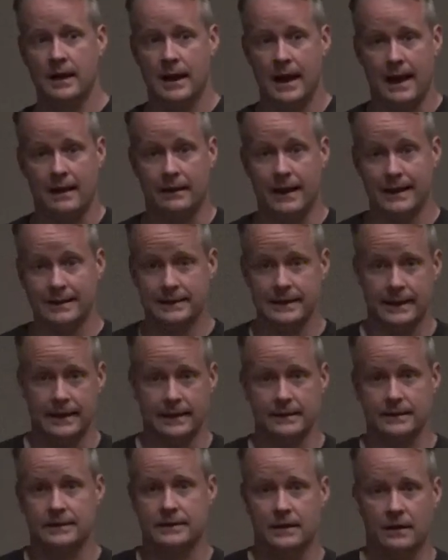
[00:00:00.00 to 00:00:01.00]

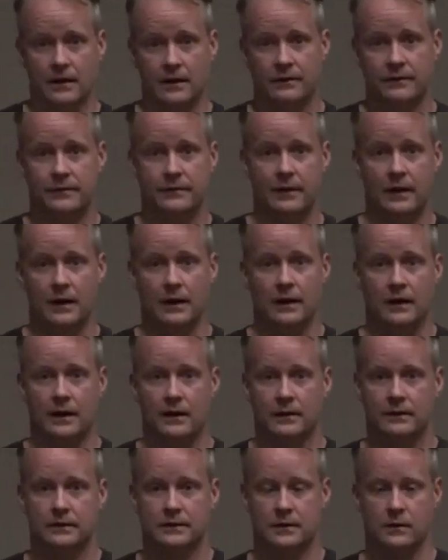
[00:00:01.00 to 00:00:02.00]
Atlassian stuff. Uh,
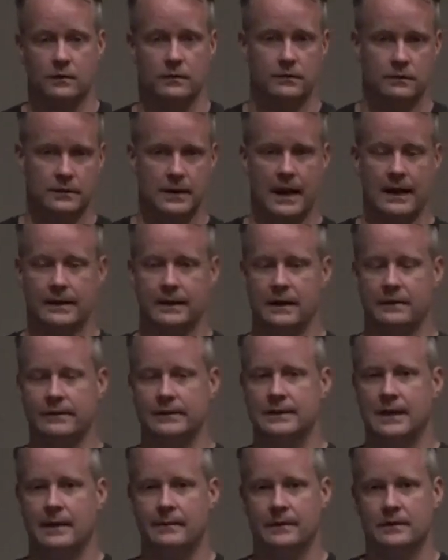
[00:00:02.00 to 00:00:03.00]
so not given
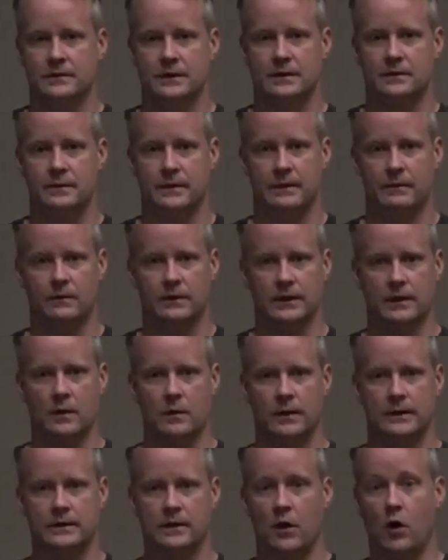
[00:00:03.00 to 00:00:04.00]
time constraints, we didn't really go
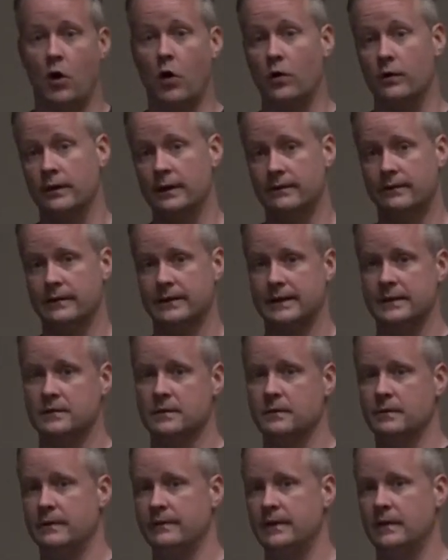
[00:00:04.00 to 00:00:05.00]
into all the different things that
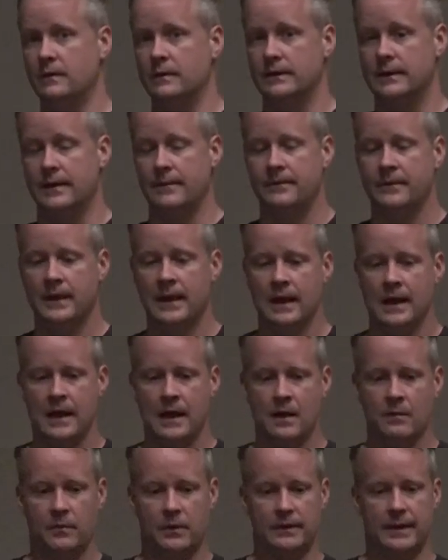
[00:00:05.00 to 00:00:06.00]
we've done with them.
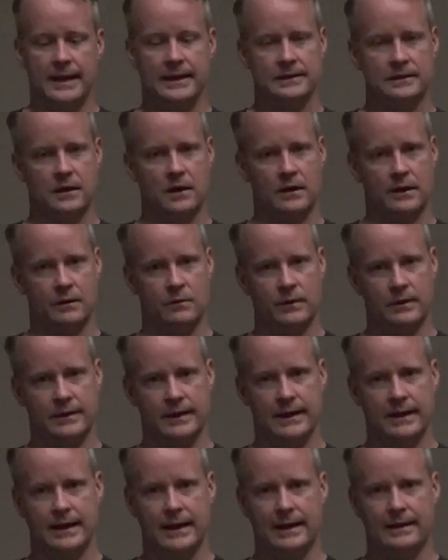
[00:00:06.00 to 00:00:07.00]
But they started with
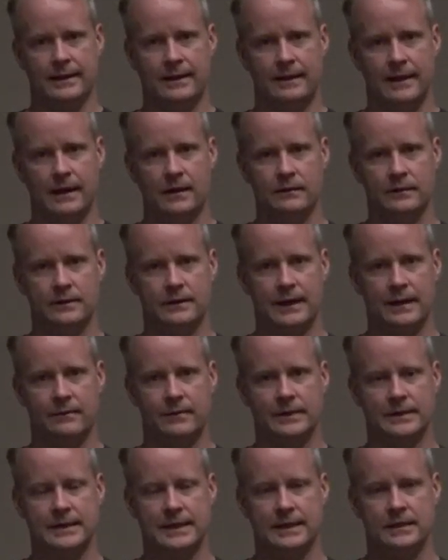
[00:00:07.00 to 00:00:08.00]
it, and then they're, they've
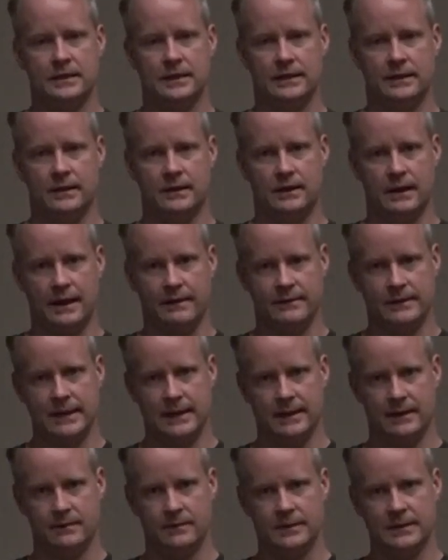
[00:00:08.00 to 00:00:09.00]
been teaching the dev
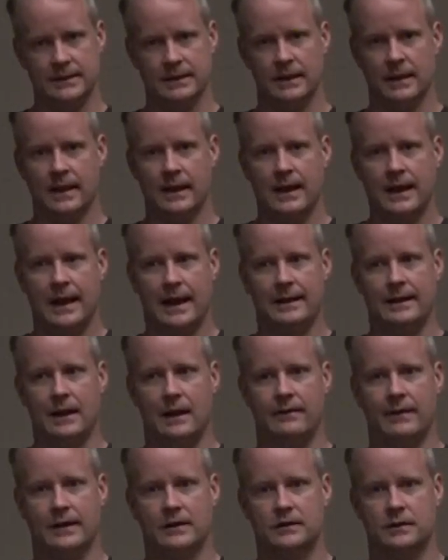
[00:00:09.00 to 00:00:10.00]
teams. And then
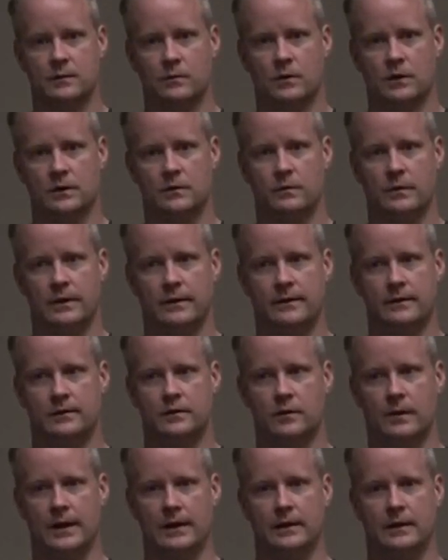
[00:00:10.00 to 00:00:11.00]
I've actually worked with
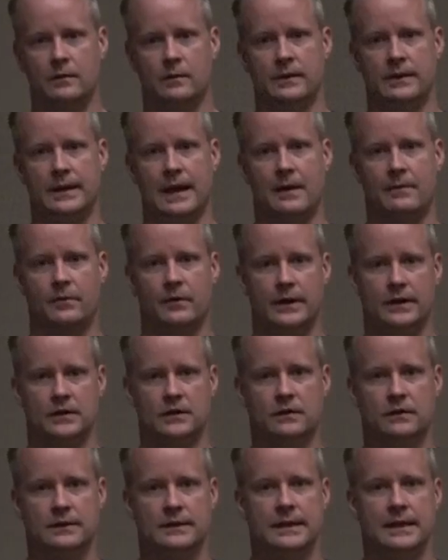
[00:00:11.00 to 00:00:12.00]
directly with the
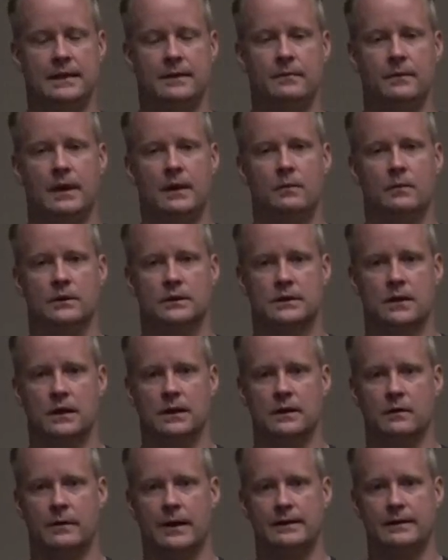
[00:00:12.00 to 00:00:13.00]
operational team, and we're
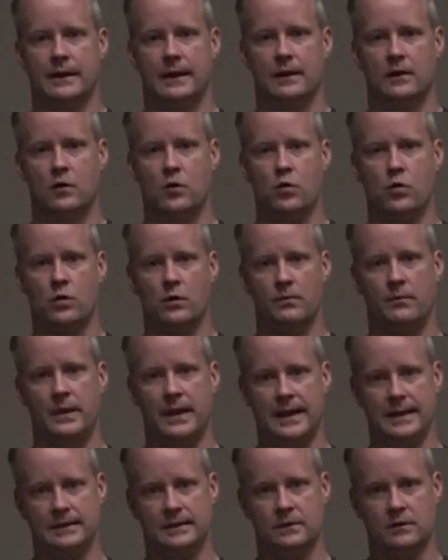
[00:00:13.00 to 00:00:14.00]
starting to write that core
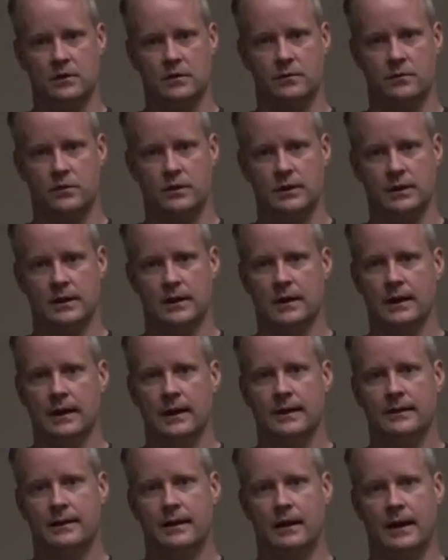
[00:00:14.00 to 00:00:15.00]
base cookbook
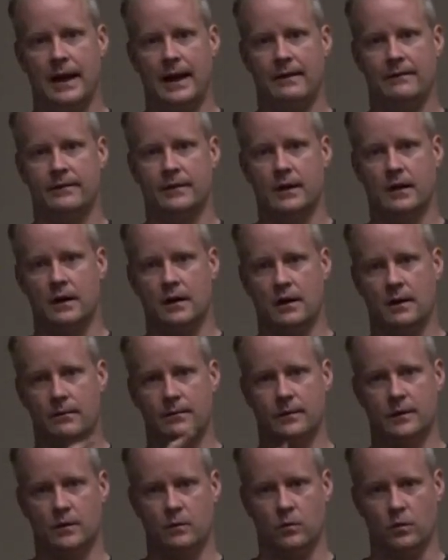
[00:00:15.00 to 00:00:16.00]
that'll have the,
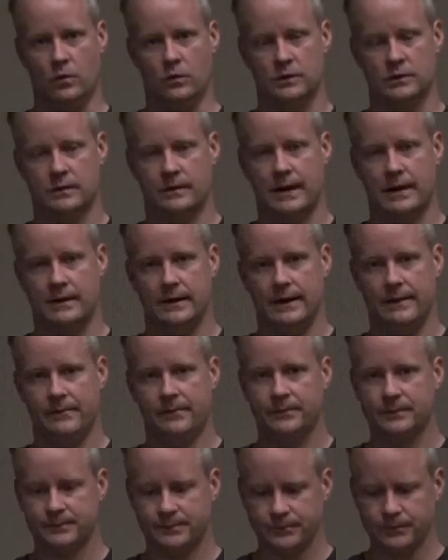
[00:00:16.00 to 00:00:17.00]
um, the roles around it.
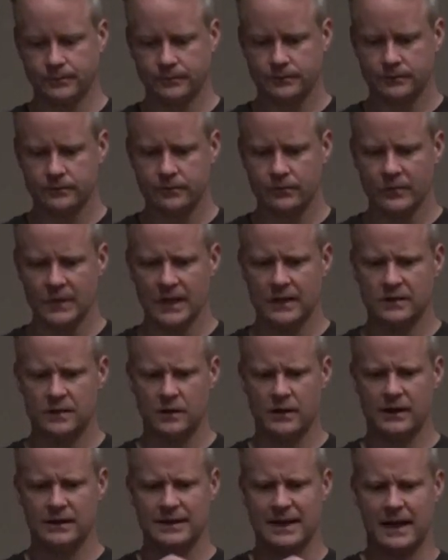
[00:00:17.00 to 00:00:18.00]
So
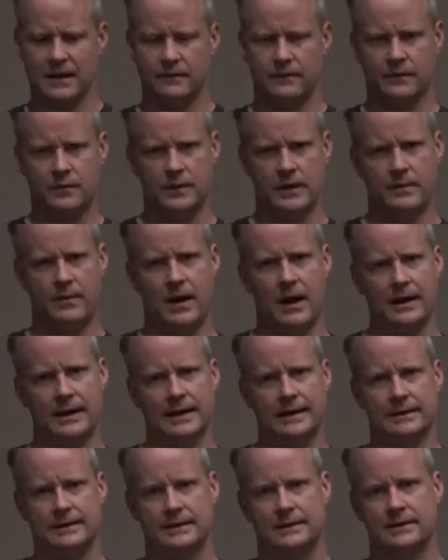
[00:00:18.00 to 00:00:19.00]
there's kind of three
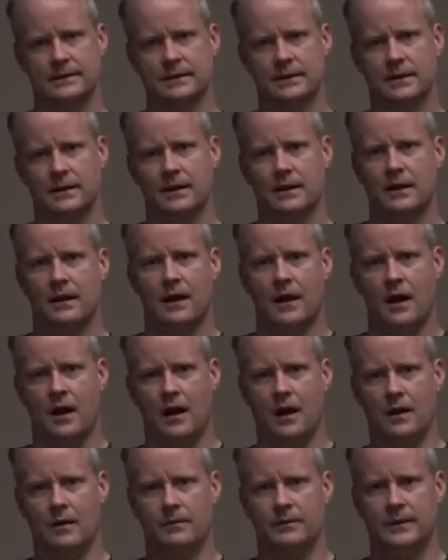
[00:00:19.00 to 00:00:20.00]
pockets.
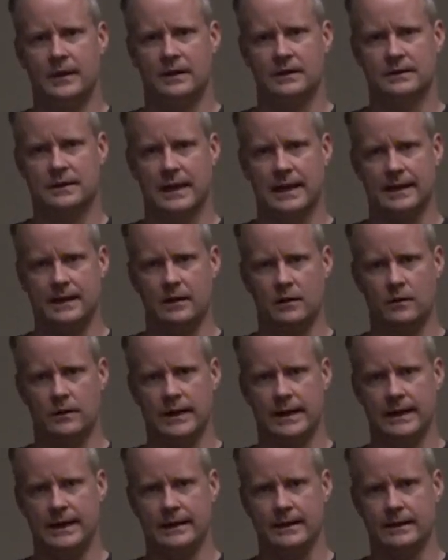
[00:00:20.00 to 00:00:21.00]
Um, there's like, you know,
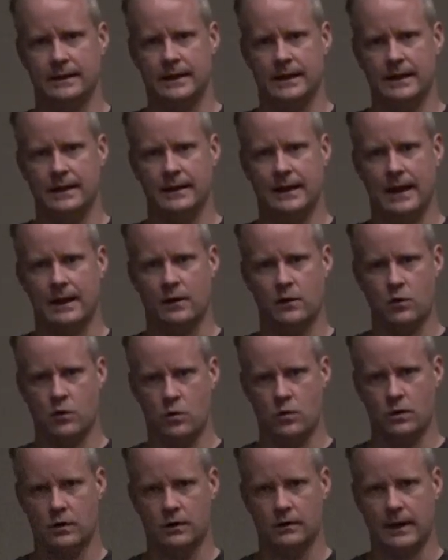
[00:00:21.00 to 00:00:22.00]
getting, getting that
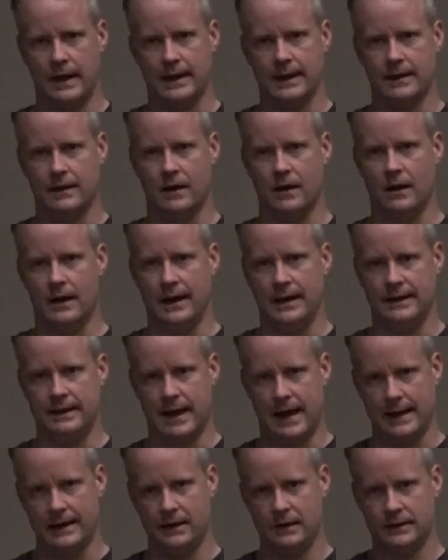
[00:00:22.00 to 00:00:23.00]
core like uh,
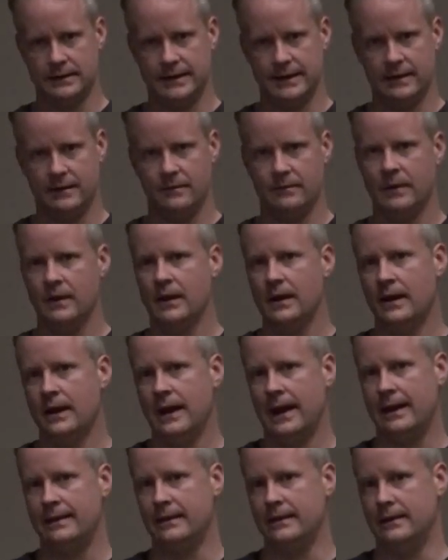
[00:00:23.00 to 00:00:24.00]
igniter team,
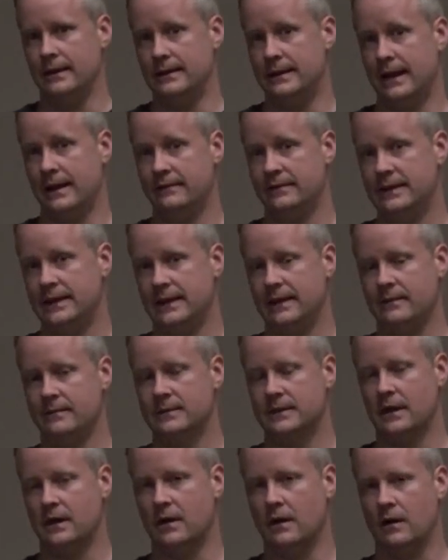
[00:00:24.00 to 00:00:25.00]
and then the dev teams
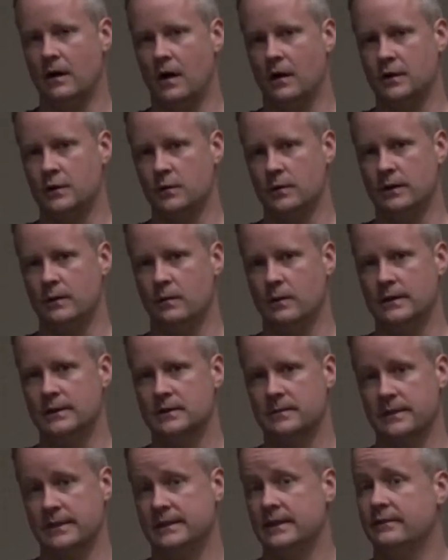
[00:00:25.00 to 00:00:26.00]
are, are doing the ones
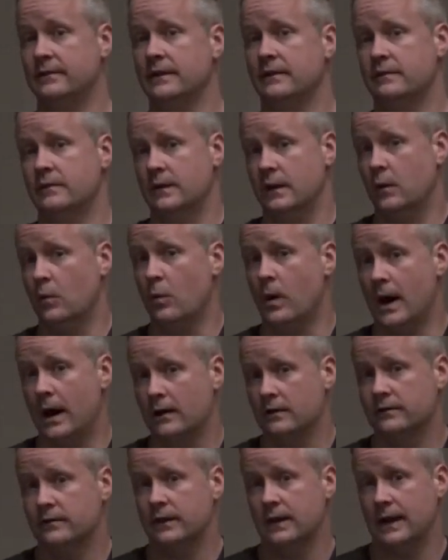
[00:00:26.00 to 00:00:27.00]
specific for their
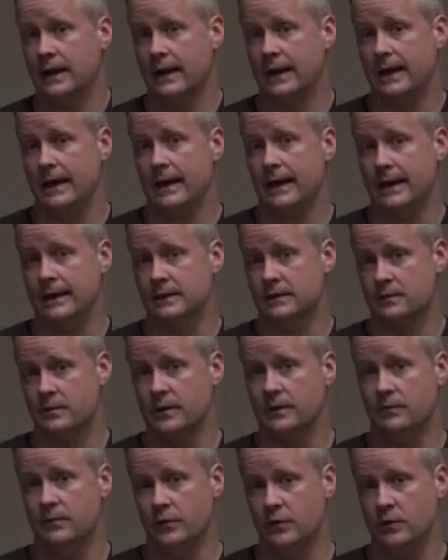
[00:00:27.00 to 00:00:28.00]
wildfly and
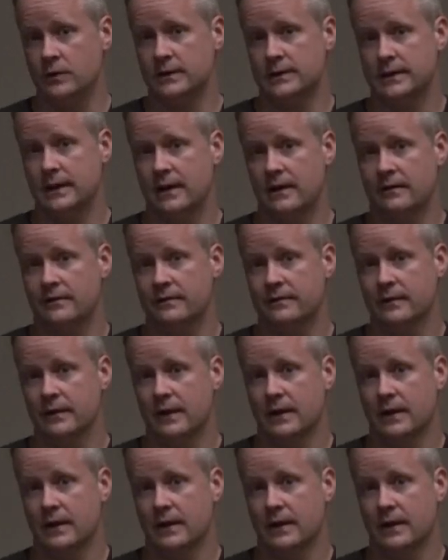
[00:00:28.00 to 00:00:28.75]
spring boot stuff